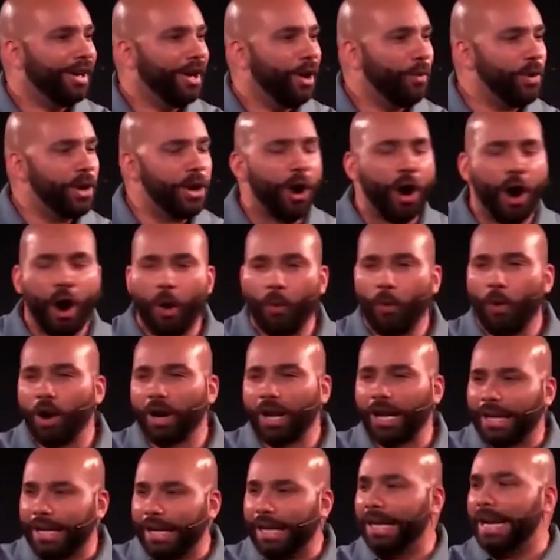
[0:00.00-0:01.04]
We all want
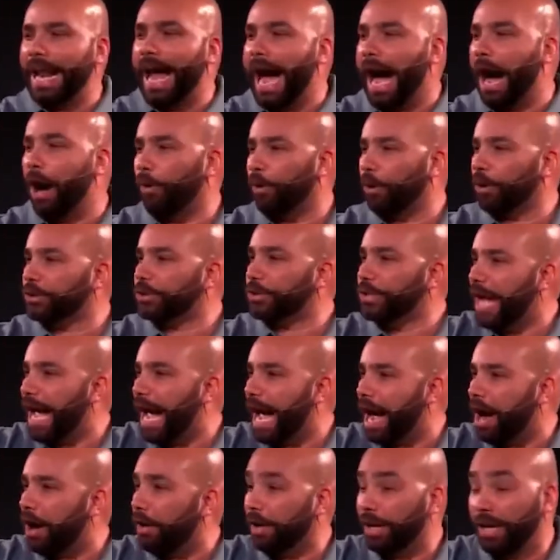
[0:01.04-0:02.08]
to get ours
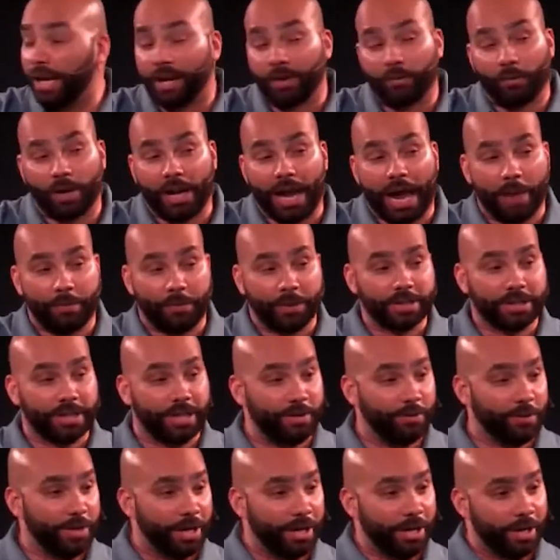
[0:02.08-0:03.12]
now. And then what happens?
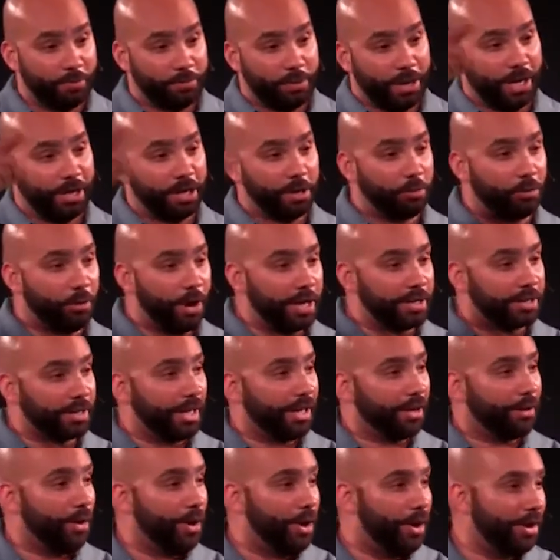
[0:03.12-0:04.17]
Then we end up paying the price
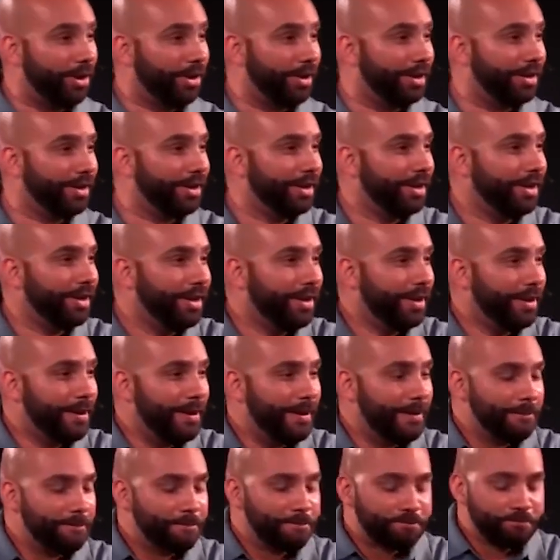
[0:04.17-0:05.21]
later on.
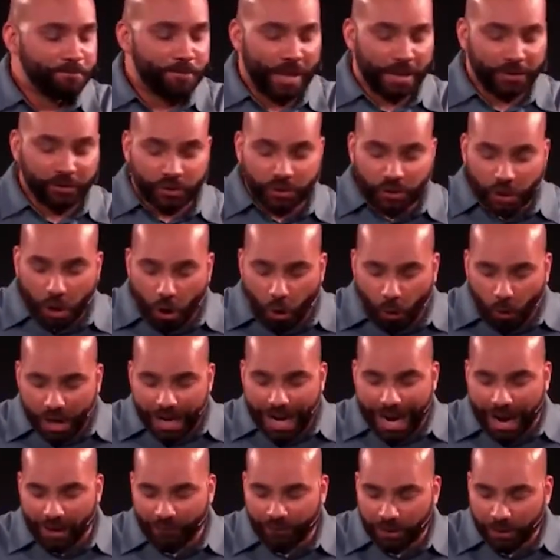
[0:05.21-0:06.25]
And so we
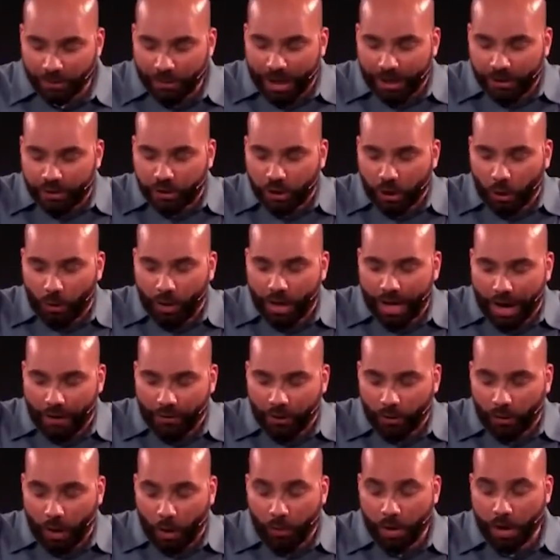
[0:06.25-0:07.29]
have to make sure we have the right.